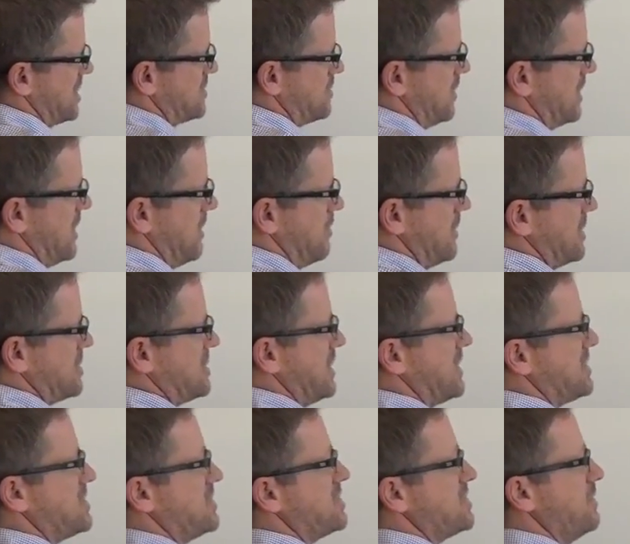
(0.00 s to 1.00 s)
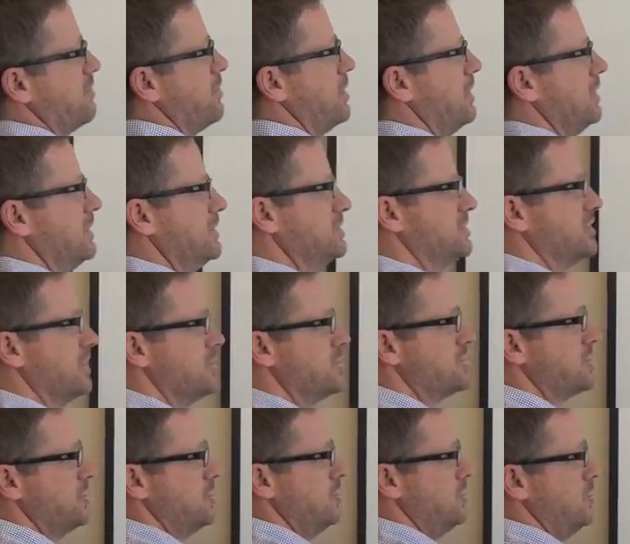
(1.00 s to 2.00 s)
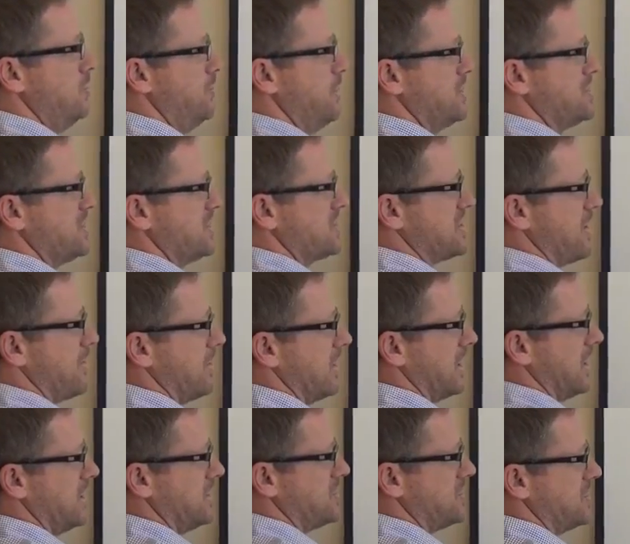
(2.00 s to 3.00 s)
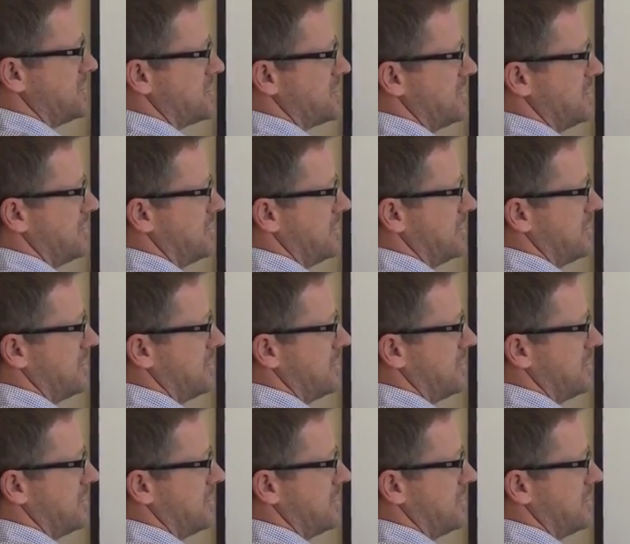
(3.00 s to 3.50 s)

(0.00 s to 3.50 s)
case, we'll keep things nice and simple and show two business applications.